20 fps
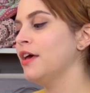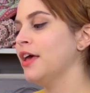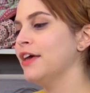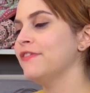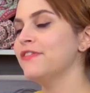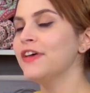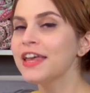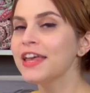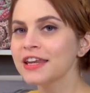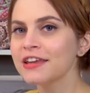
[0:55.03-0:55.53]

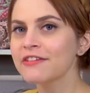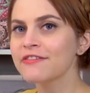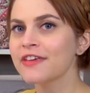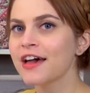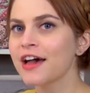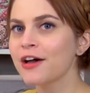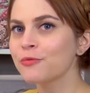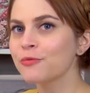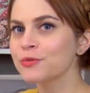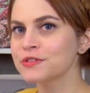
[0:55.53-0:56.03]
If any of
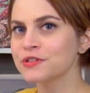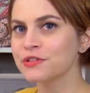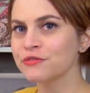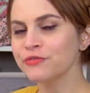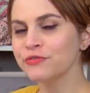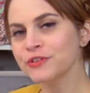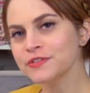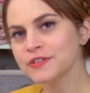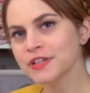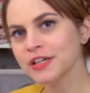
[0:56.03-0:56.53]
that was
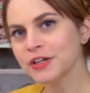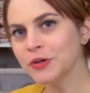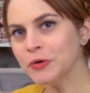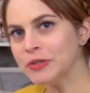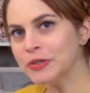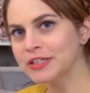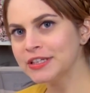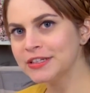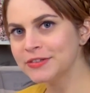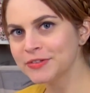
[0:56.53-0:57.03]
confusing
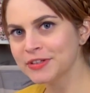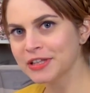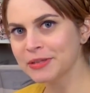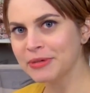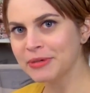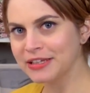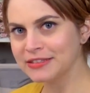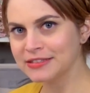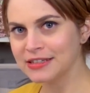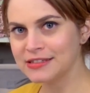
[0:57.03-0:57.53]
or didn't
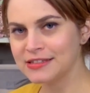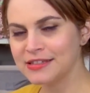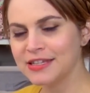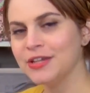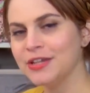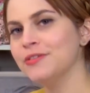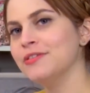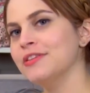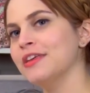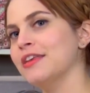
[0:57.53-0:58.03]
really make sense
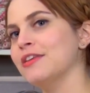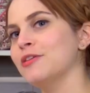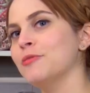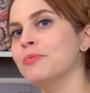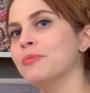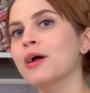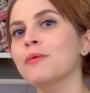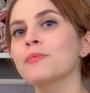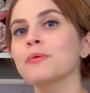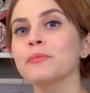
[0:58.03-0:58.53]
to you, then you
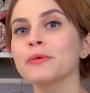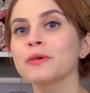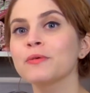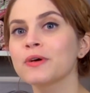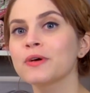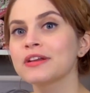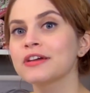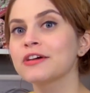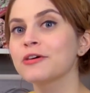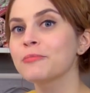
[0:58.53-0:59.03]
probably
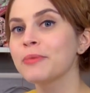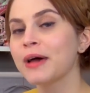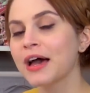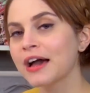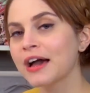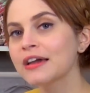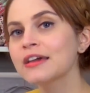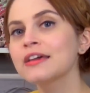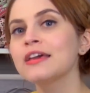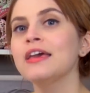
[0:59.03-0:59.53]
want to go
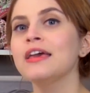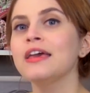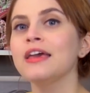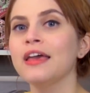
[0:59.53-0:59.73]
back